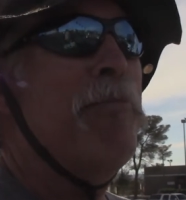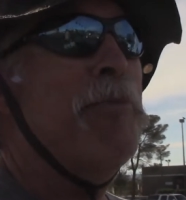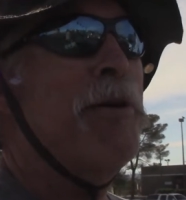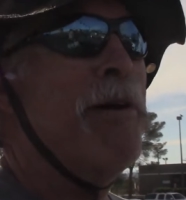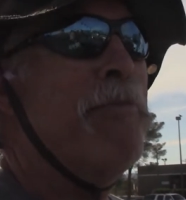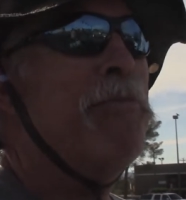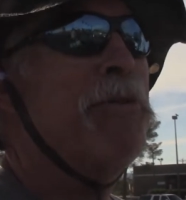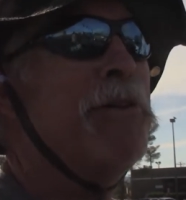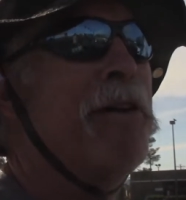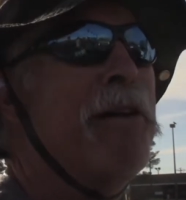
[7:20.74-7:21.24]

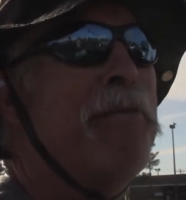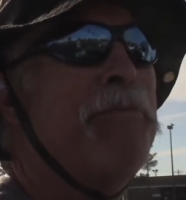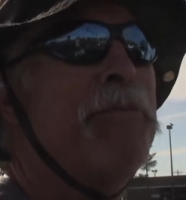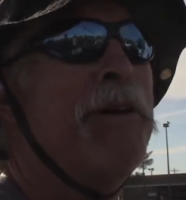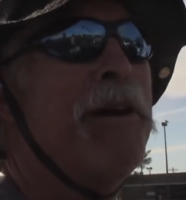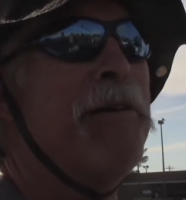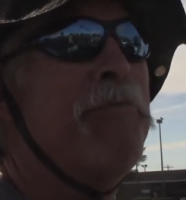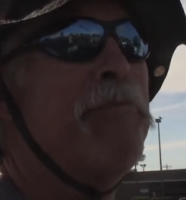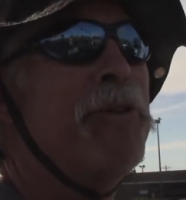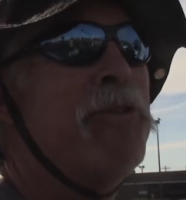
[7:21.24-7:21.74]

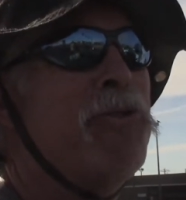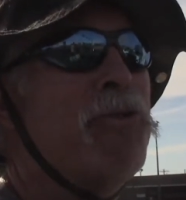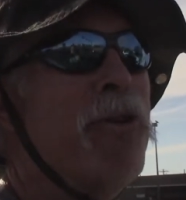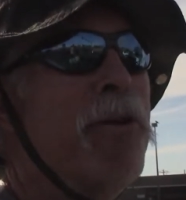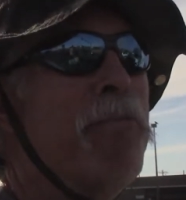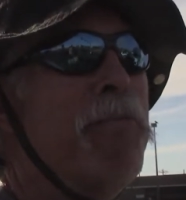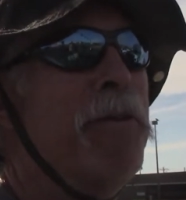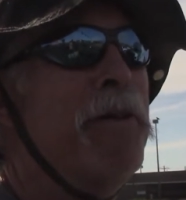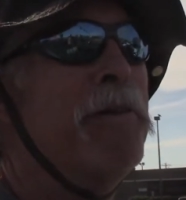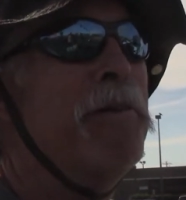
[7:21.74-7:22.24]
I'm a
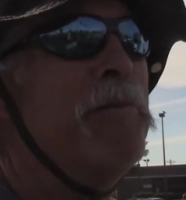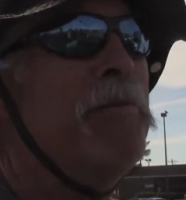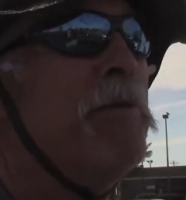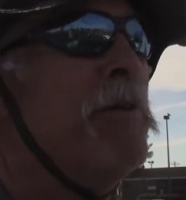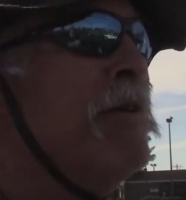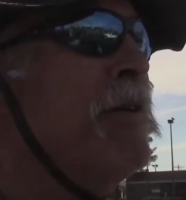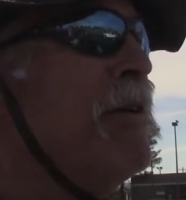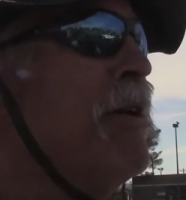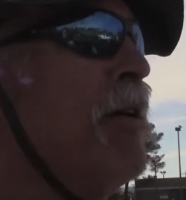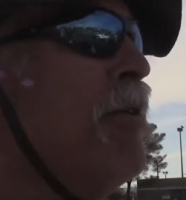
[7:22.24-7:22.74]
Trumpian.
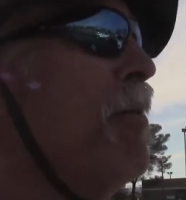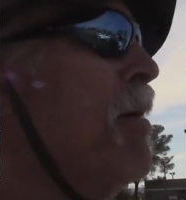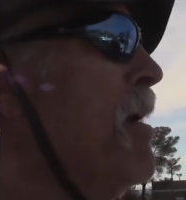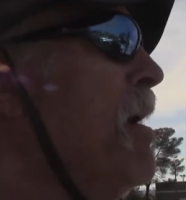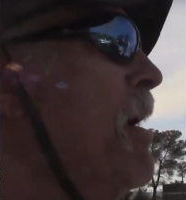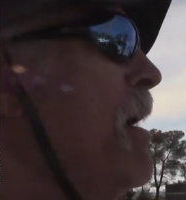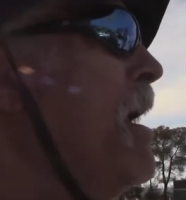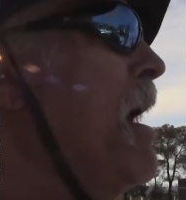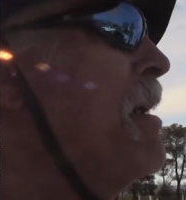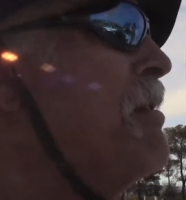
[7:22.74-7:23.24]

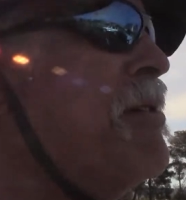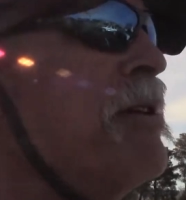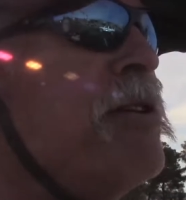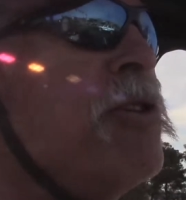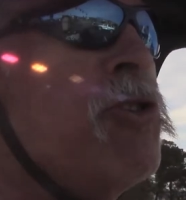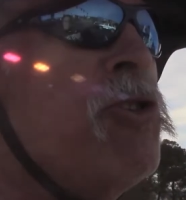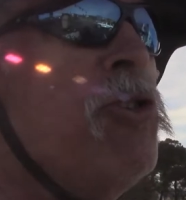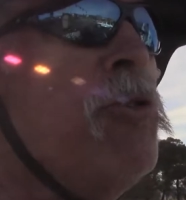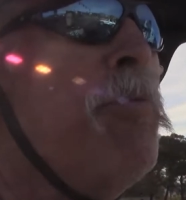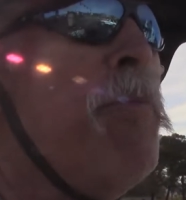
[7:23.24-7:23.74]
Yeah,
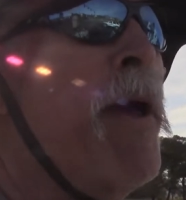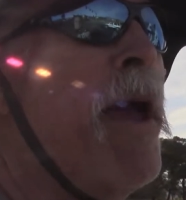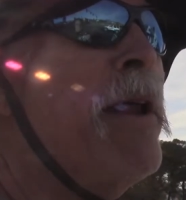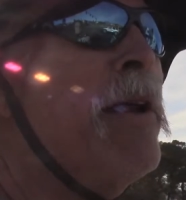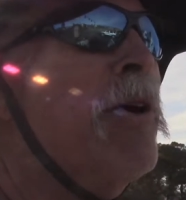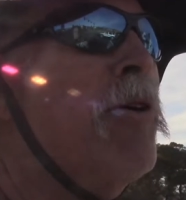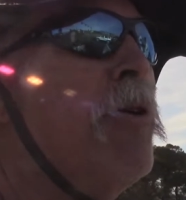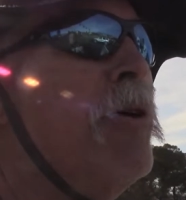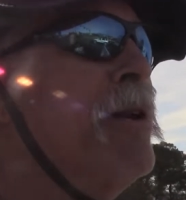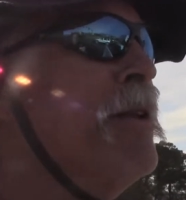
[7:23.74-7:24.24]
it's too
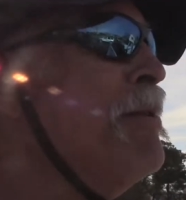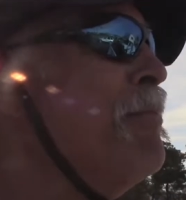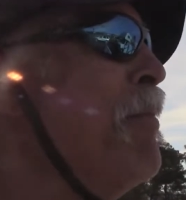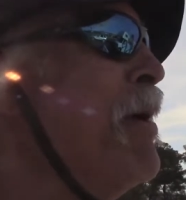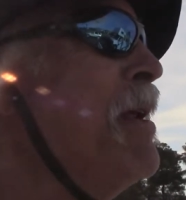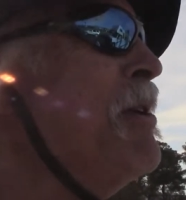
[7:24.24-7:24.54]
bad. According to the